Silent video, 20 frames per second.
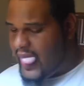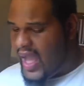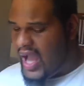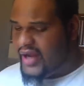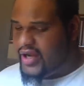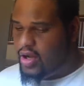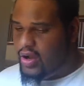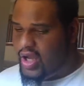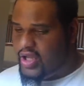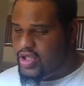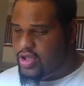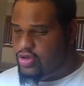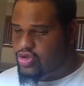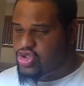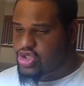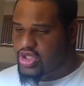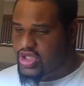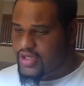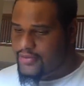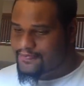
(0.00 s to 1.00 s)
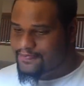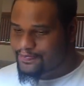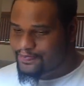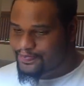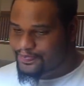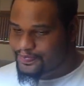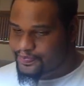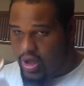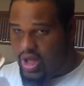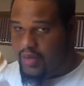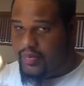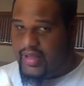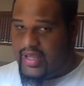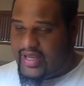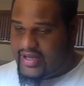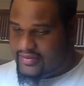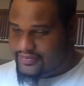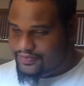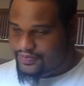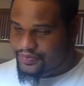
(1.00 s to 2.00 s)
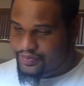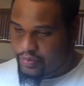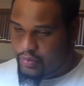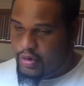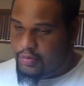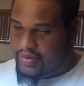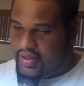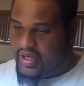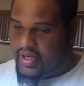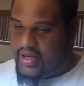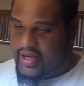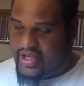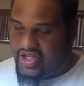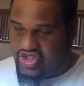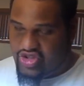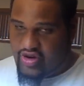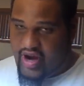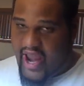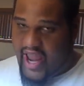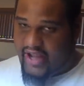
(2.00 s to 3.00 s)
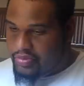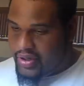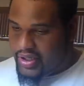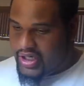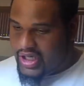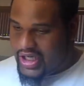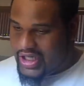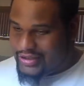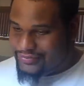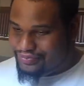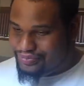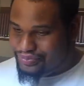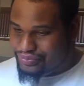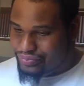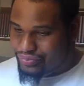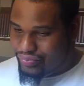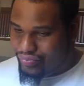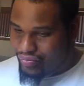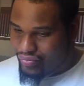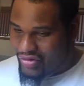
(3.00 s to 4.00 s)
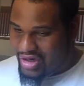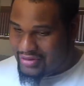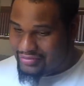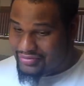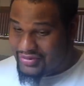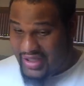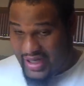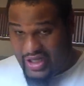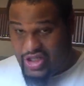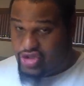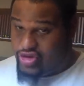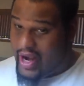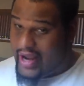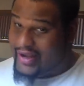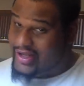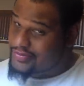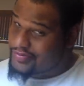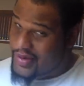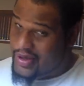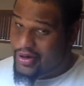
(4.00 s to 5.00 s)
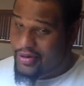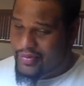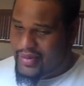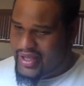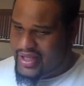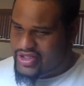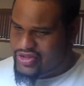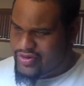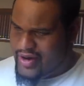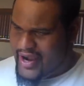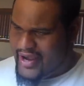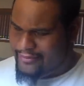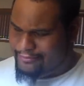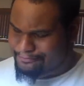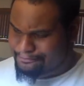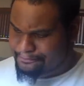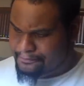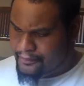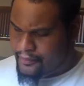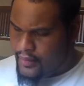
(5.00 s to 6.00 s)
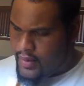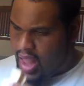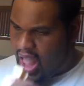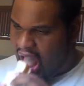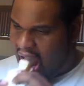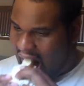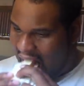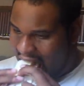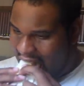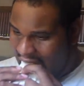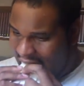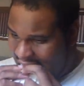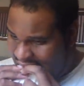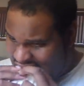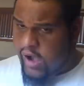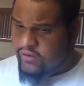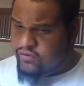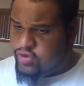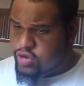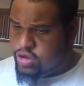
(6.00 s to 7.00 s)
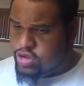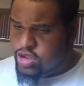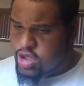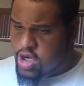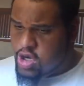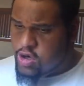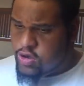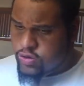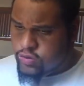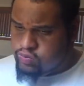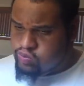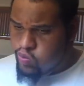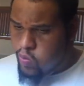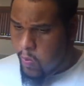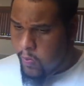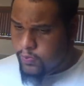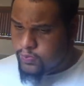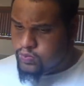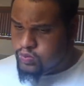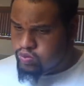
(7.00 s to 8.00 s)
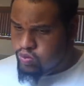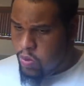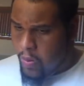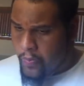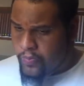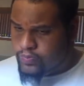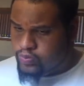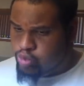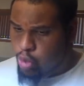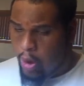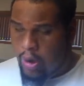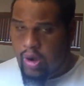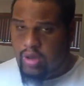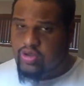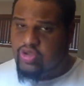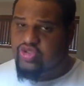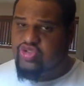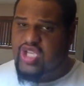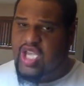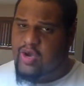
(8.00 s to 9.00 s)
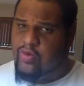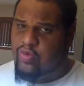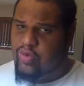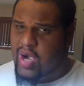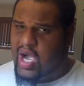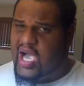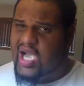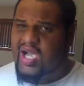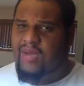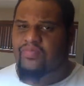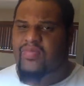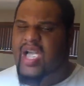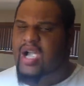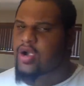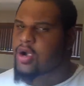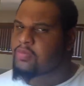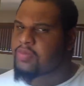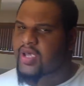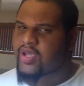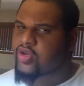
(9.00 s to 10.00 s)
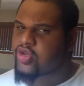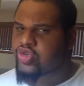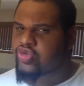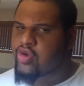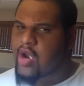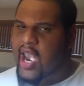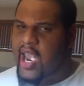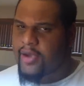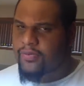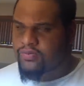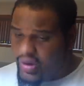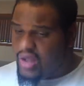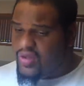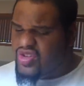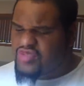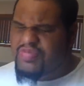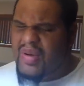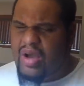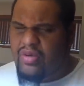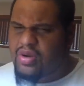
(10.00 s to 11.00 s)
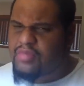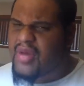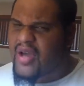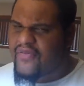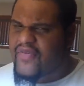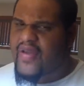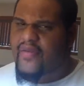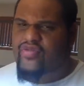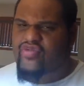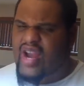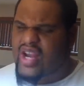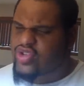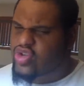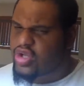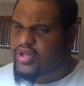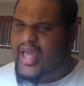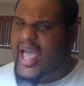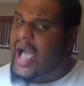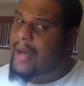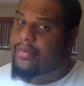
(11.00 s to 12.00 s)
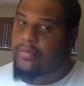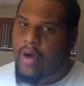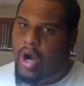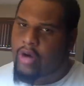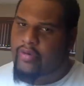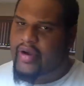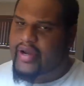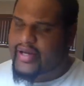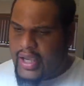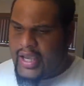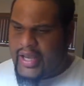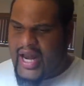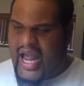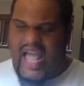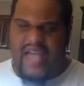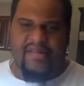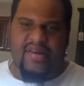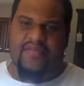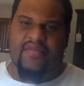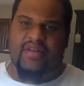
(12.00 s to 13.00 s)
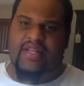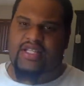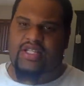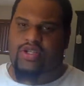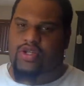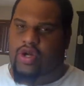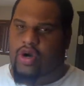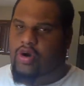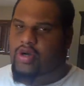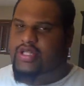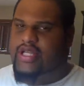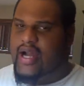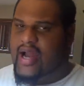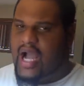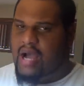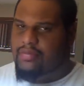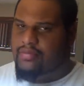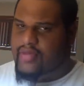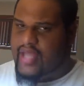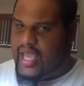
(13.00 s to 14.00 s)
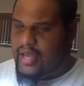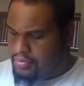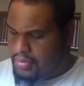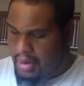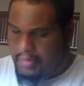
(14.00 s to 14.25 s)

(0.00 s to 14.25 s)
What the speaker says: Now, I know I usually play the next track, but the next track is Pyramids, right? If you don't know or understand why I'm not gonna play this track. It's probably one of my favorite tracks on the album already, and I haven't even listened to the whole entire album yet.